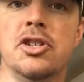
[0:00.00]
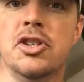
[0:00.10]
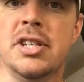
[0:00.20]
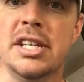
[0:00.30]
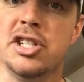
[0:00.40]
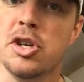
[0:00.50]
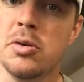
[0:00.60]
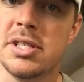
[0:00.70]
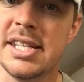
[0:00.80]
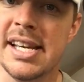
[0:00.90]
So you see
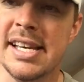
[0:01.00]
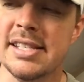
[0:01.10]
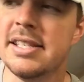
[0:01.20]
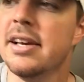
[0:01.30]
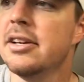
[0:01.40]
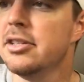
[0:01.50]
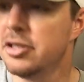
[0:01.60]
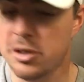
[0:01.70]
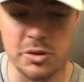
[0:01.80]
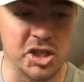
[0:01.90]
two C's,
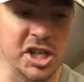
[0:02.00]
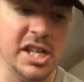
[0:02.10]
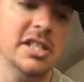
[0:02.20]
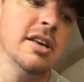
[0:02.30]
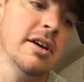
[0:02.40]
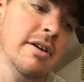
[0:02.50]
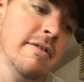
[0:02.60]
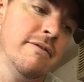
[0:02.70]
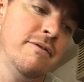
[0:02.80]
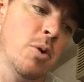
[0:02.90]
two G's,
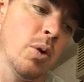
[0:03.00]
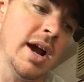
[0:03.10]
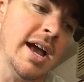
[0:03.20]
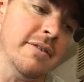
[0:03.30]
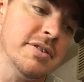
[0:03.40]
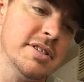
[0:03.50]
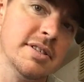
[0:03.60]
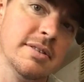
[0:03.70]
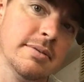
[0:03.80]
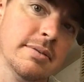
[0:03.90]
four
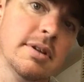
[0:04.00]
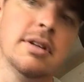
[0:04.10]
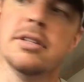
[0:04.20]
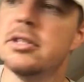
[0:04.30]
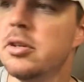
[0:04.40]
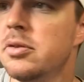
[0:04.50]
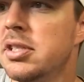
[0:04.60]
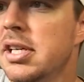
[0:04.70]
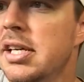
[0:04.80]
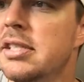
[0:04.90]
F's. Two
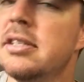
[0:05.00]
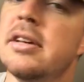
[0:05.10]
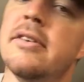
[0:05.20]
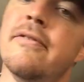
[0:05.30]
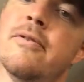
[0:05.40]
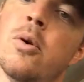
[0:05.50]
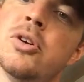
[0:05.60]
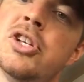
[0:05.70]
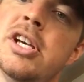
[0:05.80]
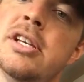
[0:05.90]
C's,
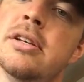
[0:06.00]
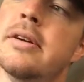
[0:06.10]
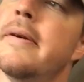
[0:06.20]
four G's.